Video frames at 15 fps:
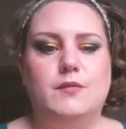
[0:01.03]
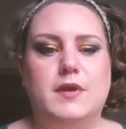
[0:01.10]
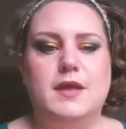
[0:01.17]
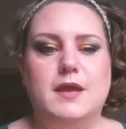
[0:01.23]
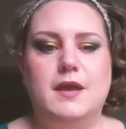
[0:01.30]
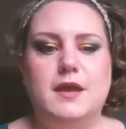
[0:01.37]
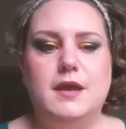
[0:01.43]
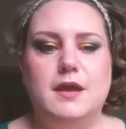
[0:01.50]

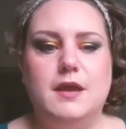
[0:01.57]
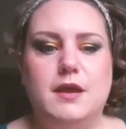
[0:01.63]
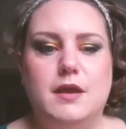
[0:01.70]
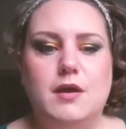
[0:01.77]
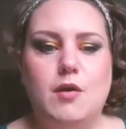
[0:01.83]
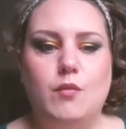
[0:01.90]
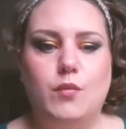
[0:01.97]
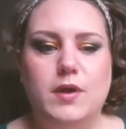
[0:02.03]
Hey,
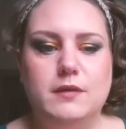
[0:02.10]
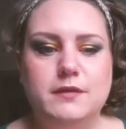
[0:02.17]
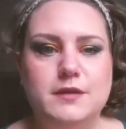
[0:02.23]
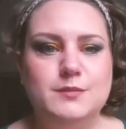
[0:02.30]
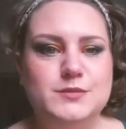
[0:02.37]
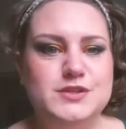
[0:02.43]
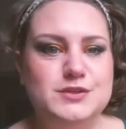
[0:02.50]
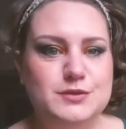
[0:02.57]

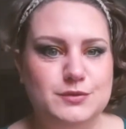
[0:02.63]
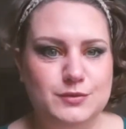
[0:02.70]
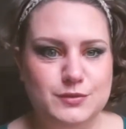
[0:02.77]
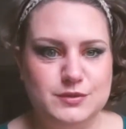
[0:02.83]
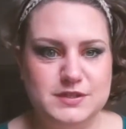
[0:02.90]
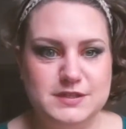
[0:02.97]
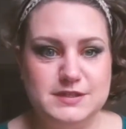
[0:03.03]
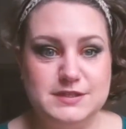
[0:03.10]
welcome to
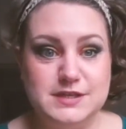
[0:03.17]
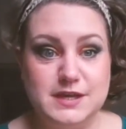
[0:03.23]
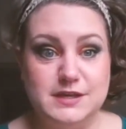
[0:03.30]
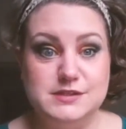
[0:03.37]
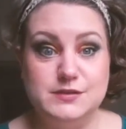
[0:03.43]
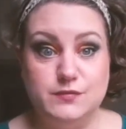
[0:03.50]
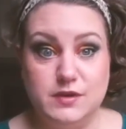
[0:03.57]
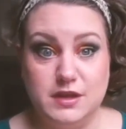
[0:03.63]

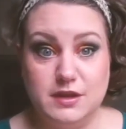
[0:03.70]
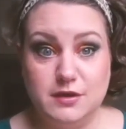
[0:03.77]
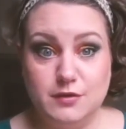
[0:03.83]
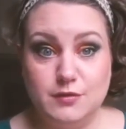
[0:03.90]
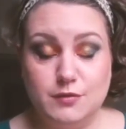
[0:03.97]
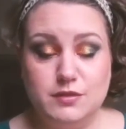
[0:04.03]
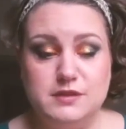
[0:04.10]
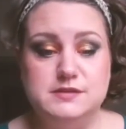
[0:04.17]
today's
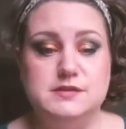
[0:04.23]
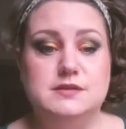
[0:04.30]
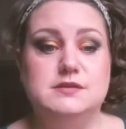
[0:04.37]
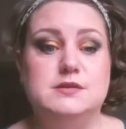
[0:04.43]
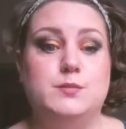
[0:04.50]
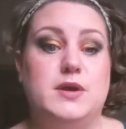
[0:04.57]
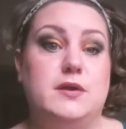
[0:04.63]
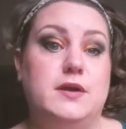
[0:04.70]
video. This is
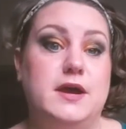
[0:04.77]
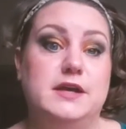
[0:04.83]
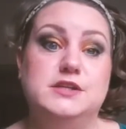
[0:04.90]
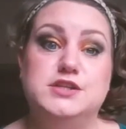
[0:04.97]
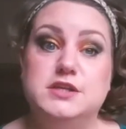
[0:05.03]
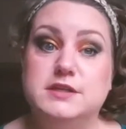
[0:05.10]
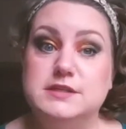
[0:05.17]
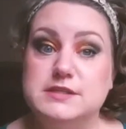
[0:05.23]
about
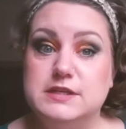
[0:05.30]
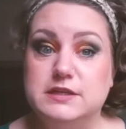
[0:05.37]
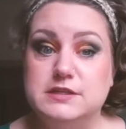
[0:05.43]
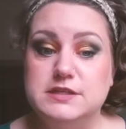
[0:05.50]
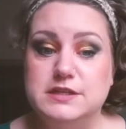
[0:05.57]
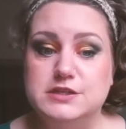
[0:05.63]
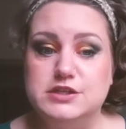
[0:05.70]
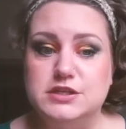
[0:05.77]
hygiene and
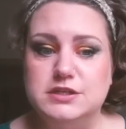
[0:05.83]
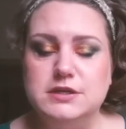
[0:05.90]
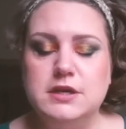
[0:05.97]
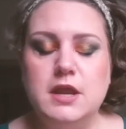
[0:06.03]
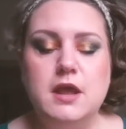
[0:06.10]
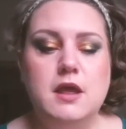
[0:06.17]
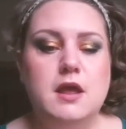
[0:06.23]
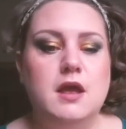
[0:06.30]
sanitation.
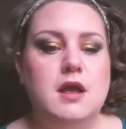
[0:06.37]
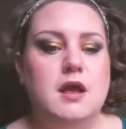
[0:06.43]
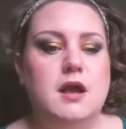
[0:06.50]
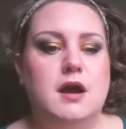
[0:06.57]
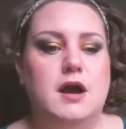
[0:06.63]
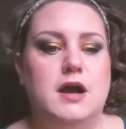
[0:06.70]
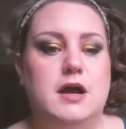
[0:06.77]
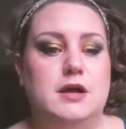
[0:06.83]

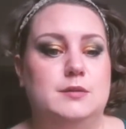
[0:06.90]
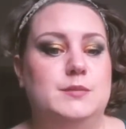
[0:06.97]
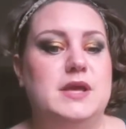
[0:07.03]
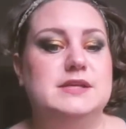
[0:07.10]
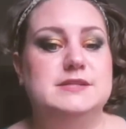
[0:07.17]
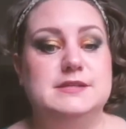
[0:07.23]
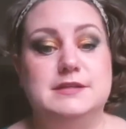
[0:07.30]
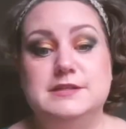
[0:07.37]

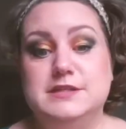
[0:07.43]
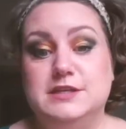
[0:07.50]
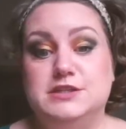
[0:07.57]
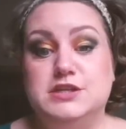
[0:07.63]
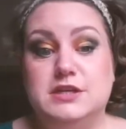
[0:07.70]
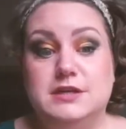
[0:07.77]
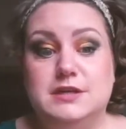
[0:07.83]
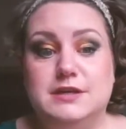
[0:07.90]

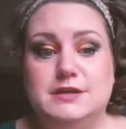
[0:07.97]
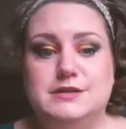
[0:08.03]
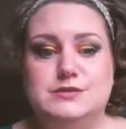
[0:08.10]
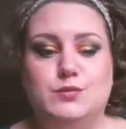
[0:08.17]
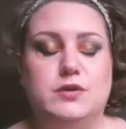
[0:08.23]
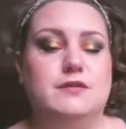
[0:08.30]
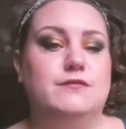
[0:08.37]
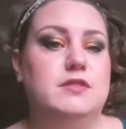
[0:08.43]
Sanitation is
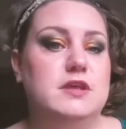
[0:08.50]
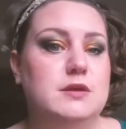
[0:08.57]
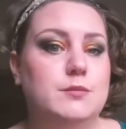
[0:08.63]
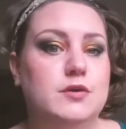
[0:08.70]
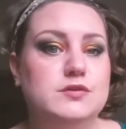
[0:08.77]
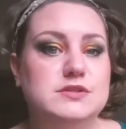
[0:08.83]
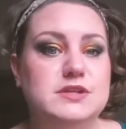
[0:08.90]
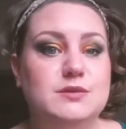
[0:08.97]
one of the
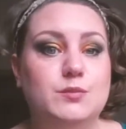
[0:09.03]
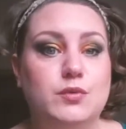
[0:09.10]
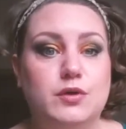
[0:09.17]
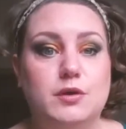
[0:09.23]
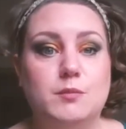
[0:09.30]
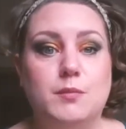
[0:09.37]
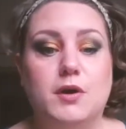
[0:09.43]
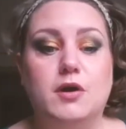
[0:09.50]
most
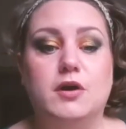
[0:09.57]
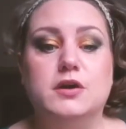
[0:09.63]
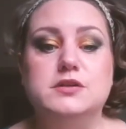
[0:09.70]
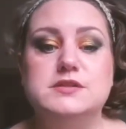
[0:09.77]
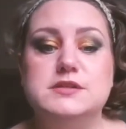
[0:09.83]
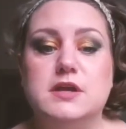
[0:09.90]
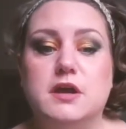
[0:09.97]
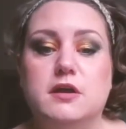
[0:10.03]
important
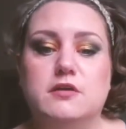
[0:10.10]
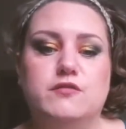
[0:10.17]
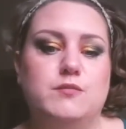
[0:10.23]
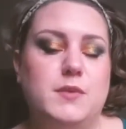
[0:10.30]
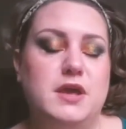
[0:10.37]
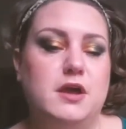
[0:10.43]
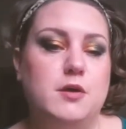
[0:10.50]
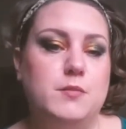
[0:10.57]
parts of
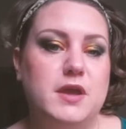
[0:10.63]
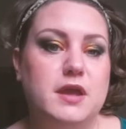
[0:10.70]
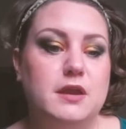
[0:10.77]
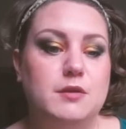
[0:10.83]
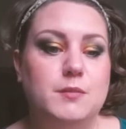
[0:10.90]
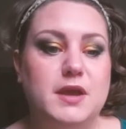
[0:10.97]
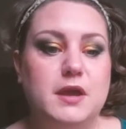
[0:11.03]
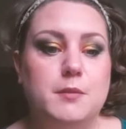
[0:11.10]
makeup
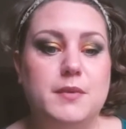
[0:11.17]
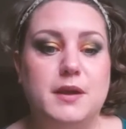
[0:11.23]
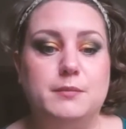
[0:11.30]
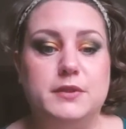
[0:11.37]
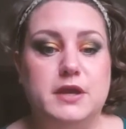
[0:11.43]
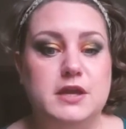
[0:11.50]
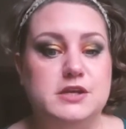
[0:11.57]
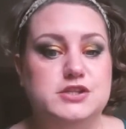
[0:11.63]
and makeup
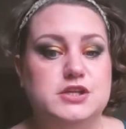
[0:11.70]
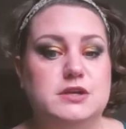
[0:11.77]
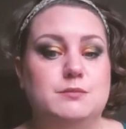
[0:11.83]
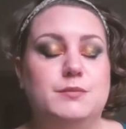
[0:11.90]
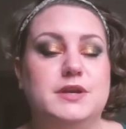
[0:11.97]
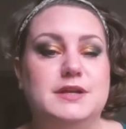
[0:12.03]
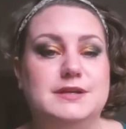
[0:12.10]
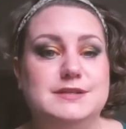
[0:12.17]
application,
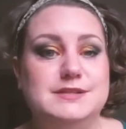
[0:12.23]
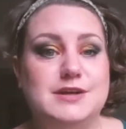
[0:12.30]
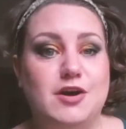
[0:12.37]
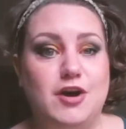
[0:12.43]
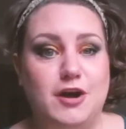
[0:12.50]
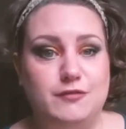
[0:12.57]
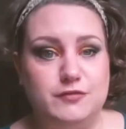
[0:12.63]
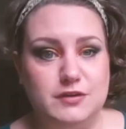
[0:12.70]
but it is
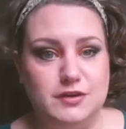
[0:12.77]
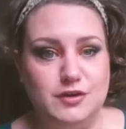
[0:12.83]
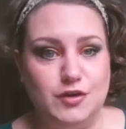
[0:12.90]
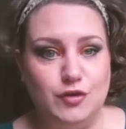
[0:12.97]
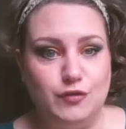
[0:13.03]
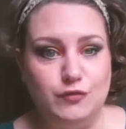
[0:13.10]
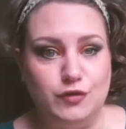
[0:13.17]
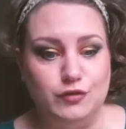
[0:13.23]
often
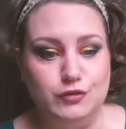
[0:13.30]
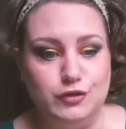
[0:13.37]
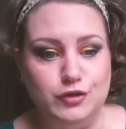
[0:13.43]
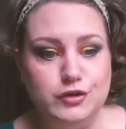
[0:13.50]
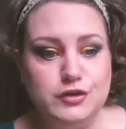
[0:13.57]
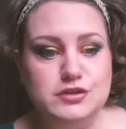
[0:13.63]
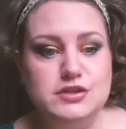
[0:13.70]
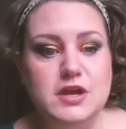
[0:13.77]

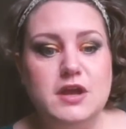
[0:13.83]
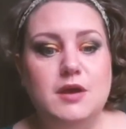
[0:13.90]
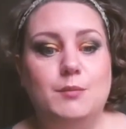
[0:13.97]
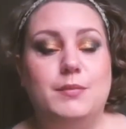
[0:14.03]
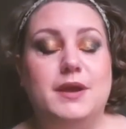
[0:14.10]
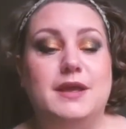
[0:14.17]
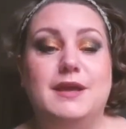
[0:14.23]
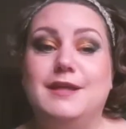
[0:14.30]
overlooked
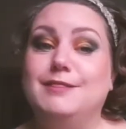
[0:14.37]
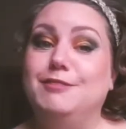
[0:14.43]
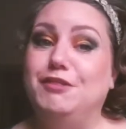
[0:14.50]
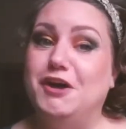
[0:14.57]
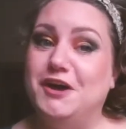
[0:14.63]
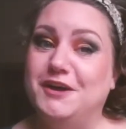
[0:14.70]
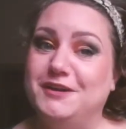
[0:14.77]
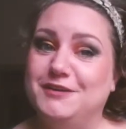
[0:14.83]
by a
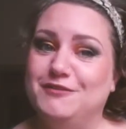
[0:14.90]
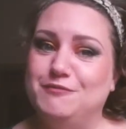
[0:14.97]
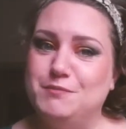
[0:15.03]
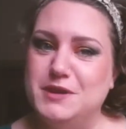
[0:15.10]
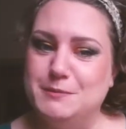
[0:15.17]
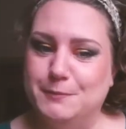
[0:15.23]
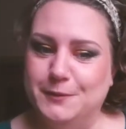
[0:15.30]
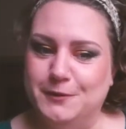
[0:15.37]
lot of
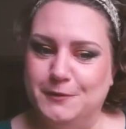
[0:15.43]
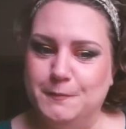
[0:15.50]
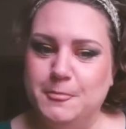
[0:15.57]
people.